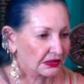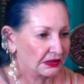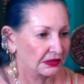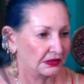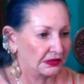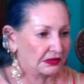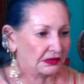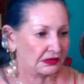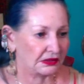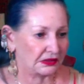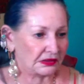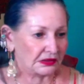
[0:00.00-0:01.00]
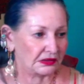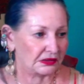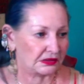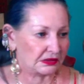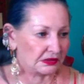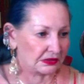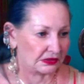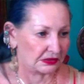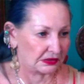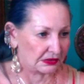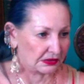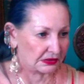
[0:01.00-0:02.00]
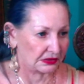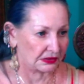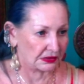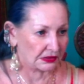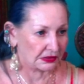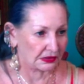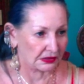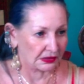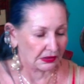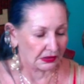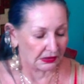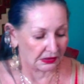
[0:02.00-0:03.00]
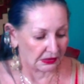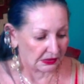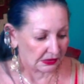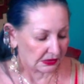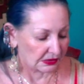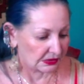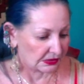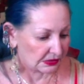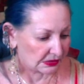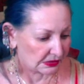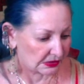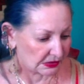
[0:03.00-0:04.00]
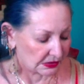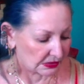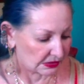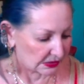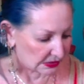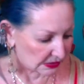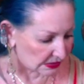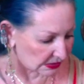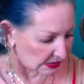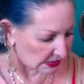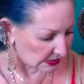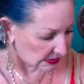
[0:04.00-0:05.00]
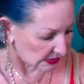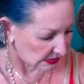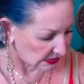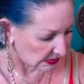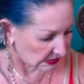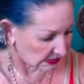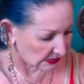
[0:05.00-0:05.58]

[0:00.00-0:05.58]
(no one is talking)